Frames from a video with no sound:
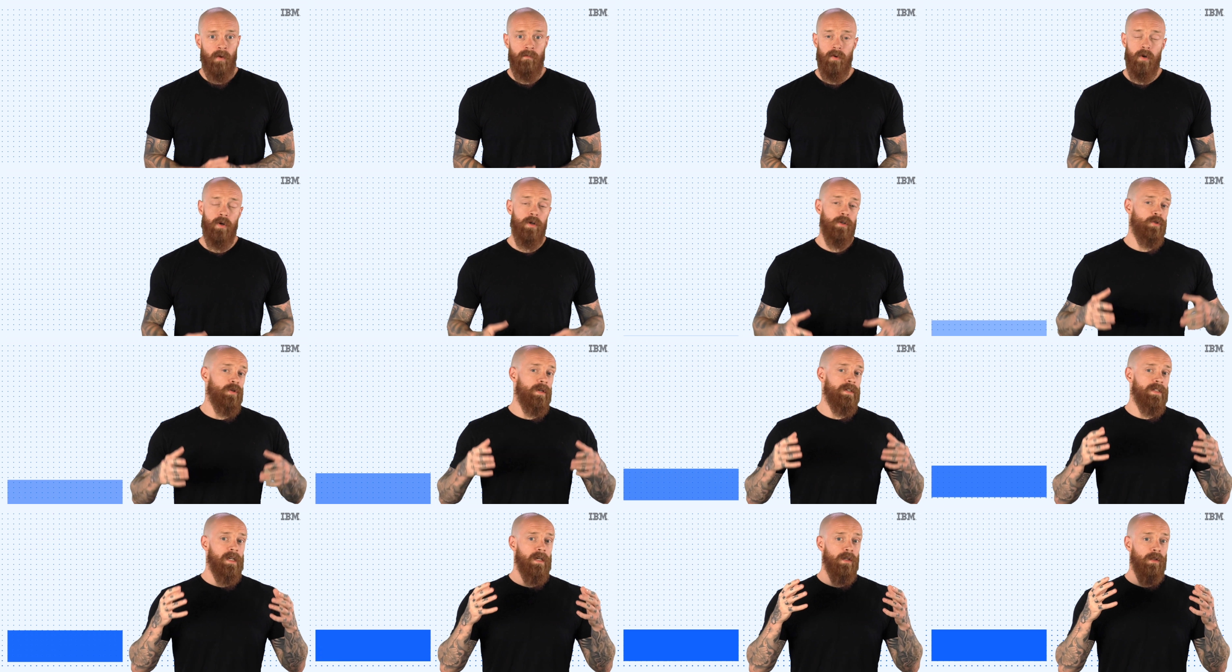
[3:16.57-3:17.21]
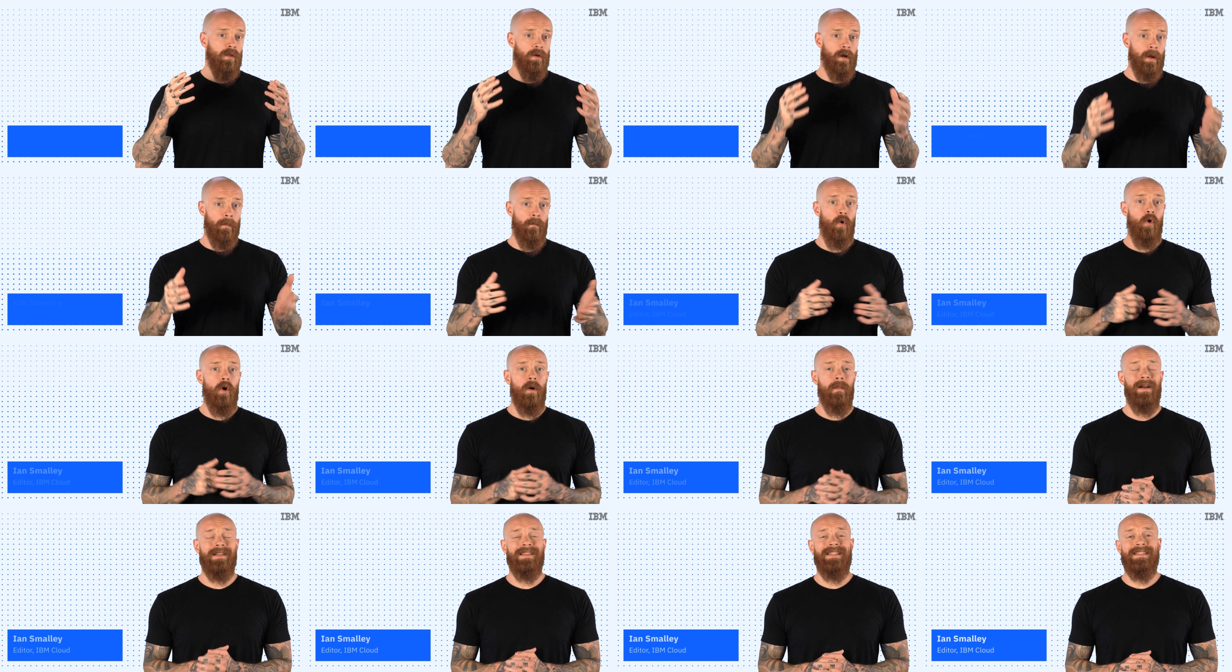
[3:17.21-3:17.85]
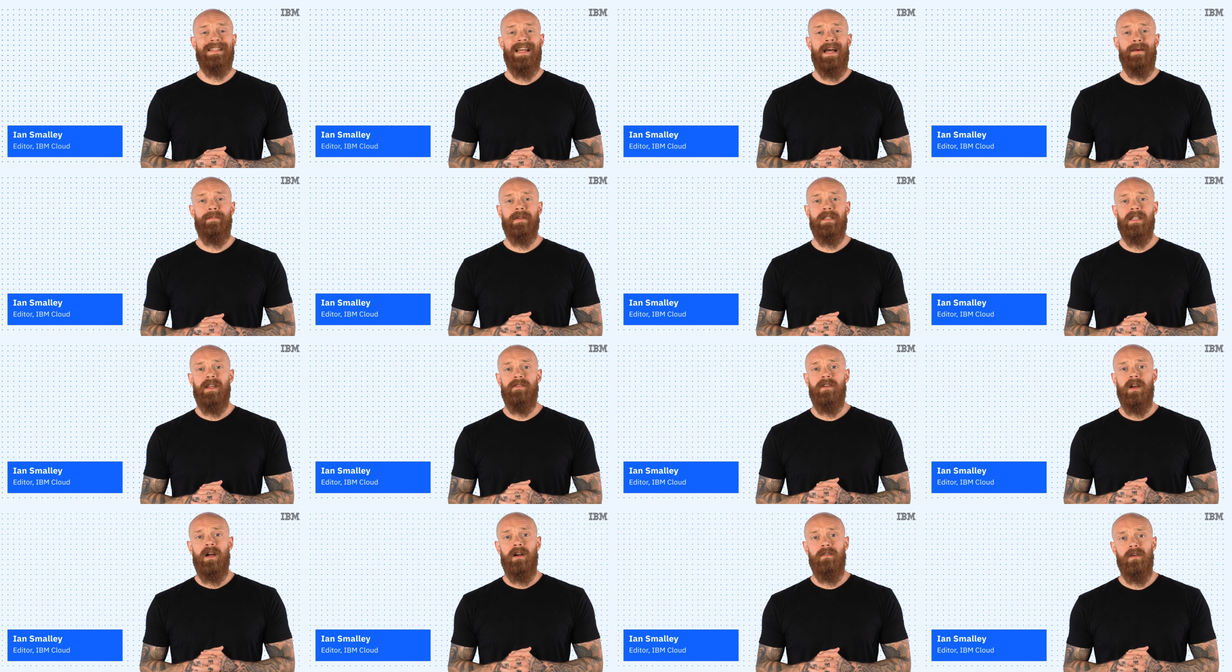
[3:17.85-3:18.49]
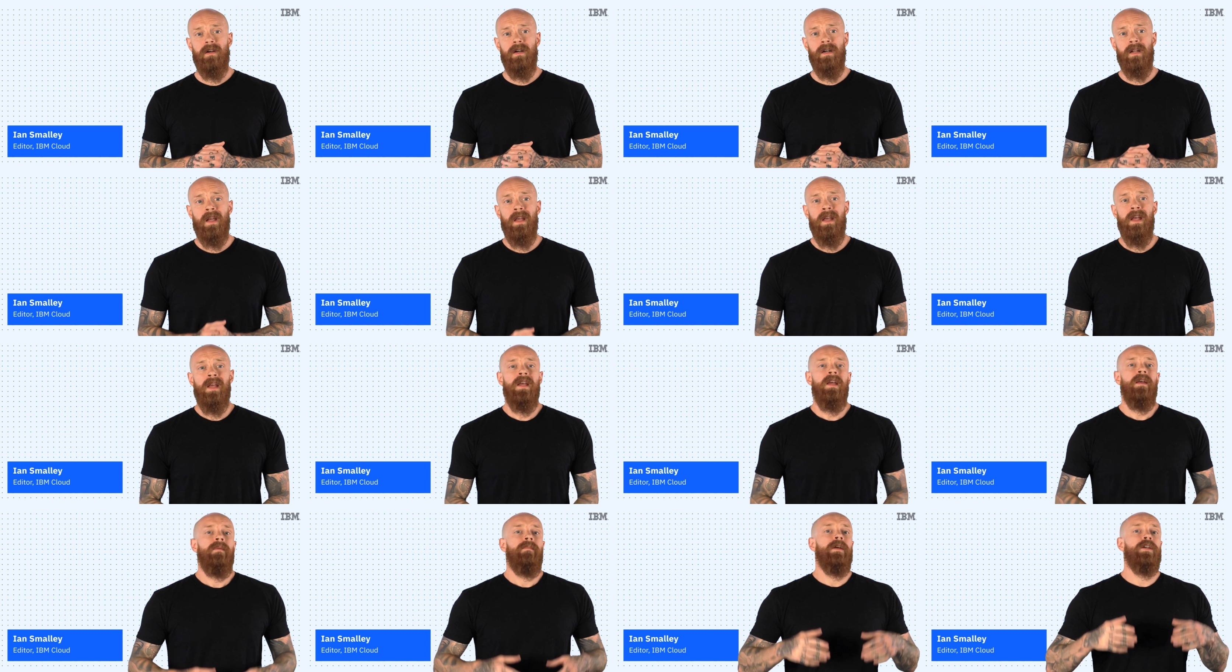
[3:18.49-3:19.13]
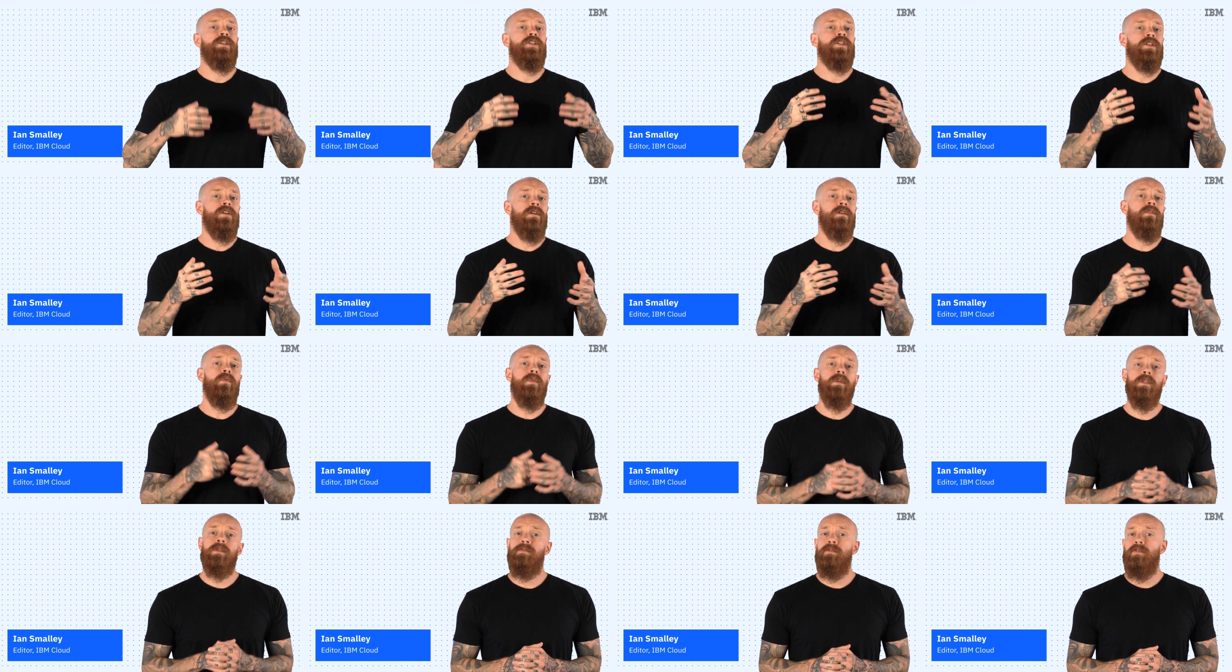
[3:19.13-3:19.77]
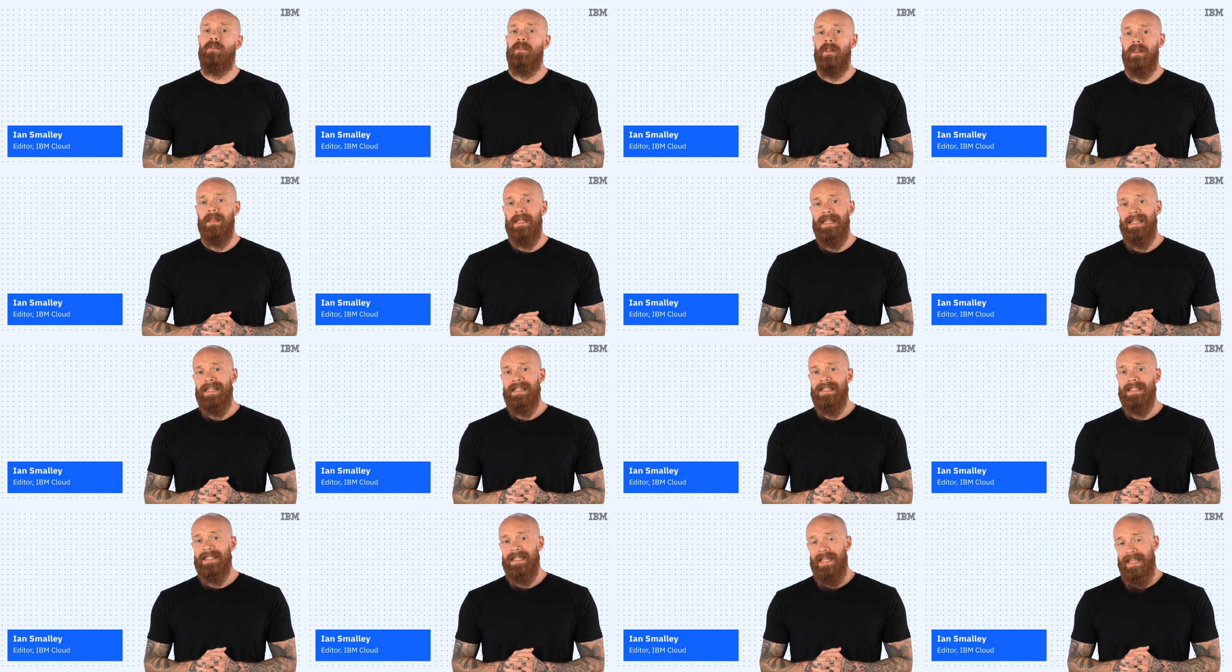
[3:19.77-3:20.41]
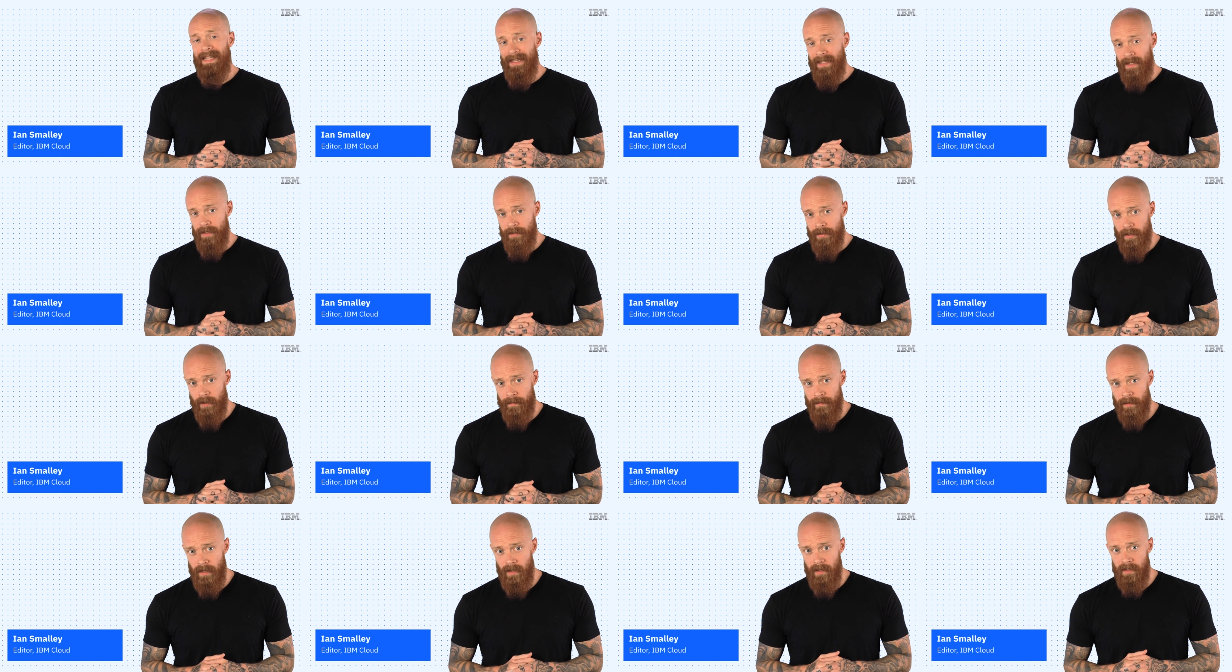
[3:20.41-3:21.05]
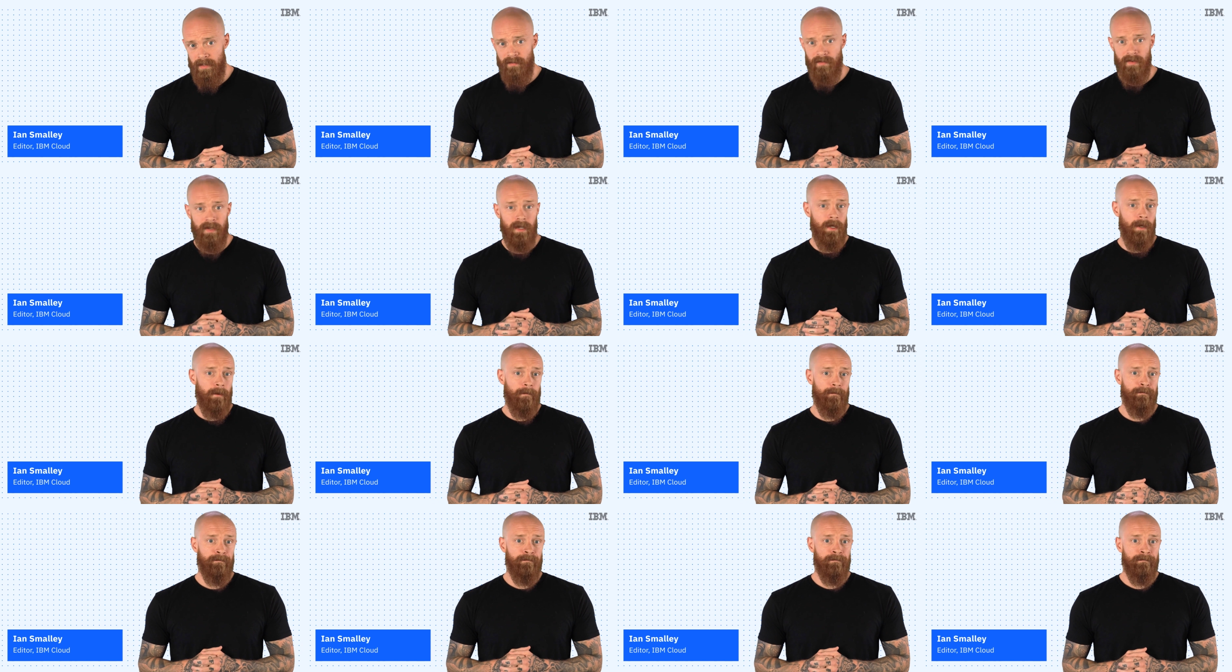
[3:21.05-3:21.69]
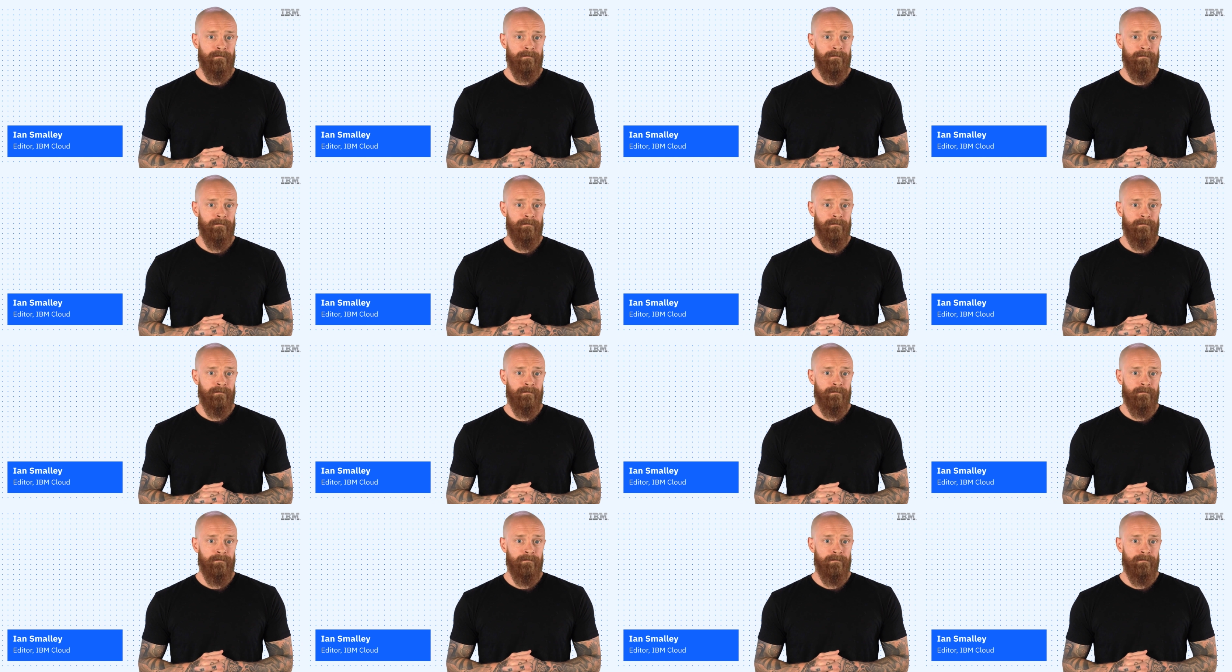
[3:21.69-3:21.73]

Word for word: If you're interested in learning more about the topics I've covered, make sure to explore the links in the description of this video.